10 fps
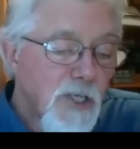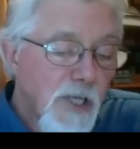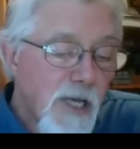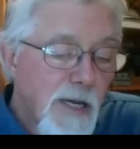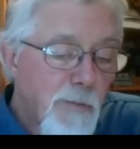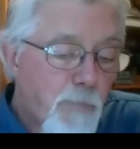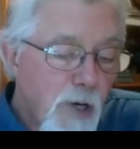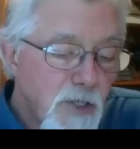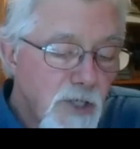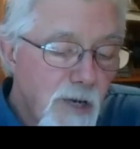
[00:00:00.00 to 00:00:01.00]
like
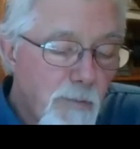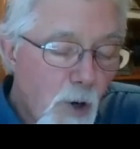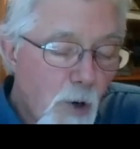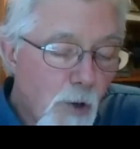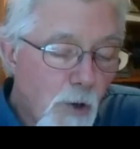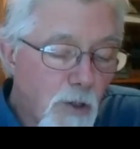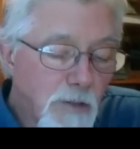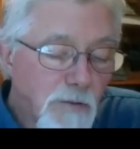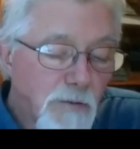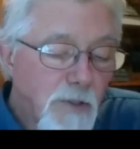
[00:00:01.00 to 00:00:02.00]
bugs in a bowl,
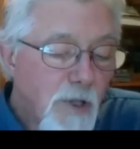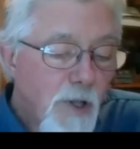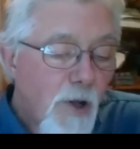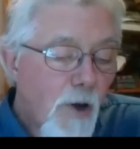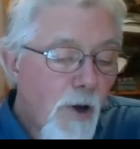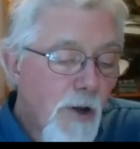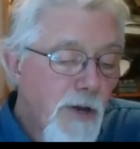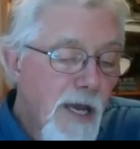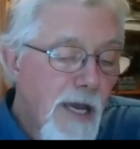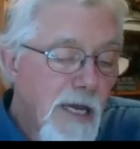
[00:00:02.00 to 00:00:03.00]
all
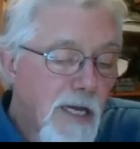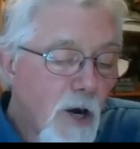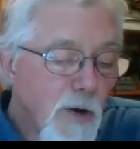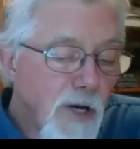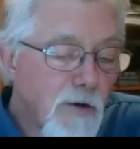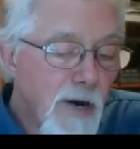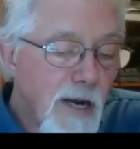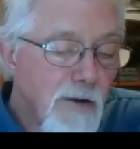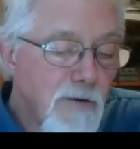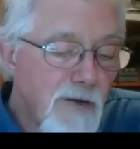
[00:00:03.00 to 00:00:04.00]
day going
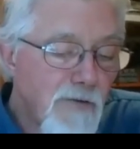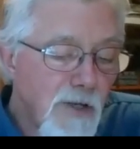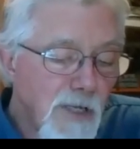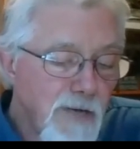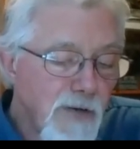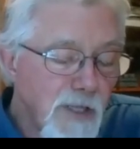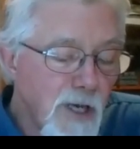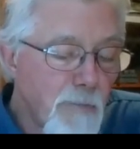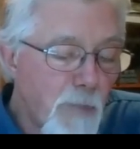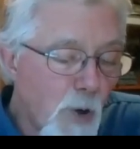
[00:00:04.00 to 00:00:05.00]
around, never leaving
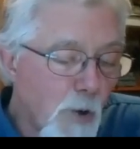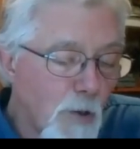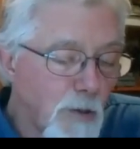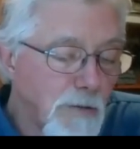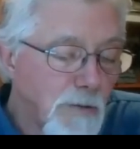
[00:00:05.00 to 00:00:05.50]
their bowl.